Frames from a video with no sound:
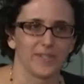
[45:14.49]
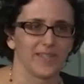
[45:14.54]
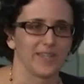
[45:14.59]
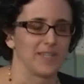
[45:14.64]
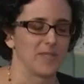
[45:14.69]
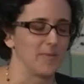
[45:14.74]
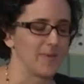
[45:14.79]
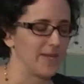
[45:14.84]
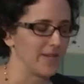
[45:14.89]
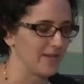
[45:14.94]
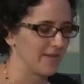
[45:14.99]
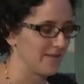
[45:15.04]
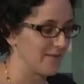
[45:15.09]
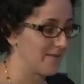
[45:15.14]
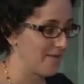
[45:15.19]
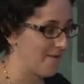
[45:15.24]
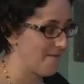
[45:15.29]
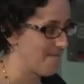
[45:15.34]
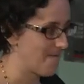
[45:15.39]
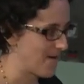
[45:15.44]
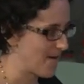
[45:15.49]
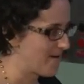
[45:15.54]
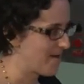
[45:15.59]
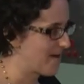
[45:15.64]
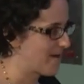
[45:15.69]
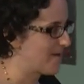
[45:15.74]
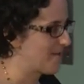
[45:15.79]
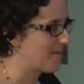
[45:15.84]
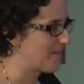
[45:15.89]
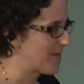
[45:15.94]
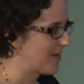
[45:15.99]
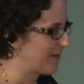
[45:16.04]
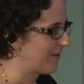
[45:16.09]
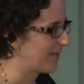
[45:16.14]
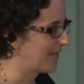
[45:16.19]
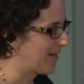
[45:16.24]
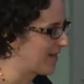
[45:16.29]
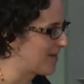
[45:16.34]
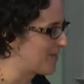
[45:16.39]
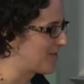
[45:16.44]
I spent a, a fair amount of
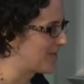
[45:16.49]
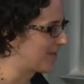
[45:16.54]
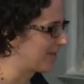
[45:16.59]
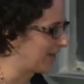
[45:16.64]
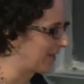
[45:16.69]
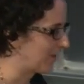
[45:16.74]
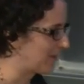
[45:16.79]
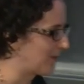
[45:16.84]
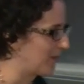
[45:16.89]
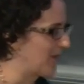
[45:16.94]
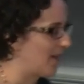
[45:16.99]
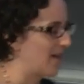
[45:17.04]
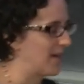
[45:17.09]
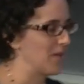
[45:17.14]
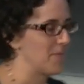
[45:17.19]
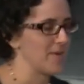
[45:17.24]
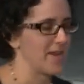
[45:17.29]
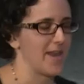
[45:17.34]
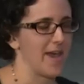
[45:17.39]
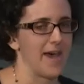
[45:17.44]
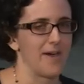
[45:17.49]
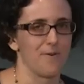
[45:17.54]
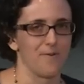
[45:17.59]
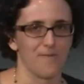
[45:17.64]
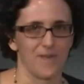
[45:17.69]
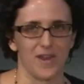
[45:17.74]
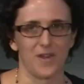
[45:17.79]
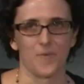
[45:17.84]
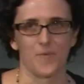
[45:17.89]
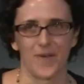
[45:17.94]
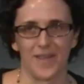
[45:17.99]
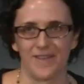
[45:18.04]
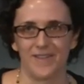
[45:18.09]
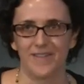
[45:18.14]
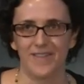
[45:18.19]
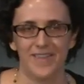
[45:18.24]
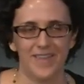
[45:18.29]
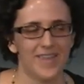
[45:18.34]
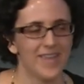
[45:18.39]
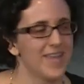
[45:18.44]
time in the lecture talking about how to write well
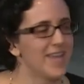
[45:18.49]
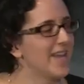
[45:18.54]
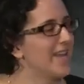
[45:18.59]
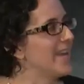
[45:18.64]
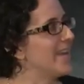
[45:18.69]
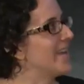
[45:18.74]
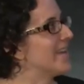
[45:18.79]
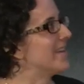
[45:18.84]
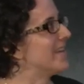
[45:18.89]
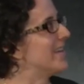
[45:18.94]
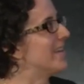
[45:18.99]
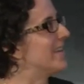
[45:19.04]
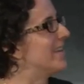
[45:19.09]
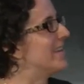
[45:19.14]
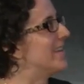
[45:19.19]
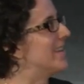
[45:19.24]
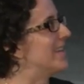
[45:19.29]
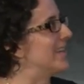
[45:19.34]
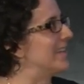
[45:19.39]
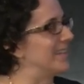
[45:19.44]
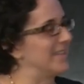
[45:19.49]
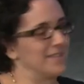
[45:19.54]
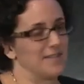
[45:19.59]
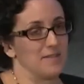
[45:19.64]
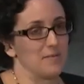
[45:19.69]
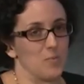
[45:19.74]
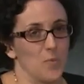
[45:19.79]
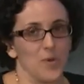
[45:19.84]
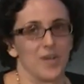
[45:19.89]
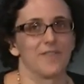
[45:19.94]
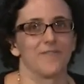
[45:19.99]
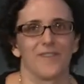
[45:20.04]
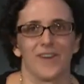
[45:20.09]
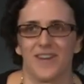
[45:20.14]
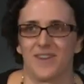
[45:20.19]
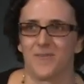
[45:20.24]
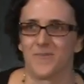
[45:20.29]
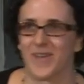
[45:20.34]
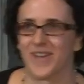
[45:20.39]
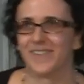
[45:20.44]
and they weren't
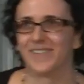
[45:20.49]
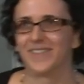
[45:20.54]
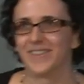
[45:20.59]
writing well.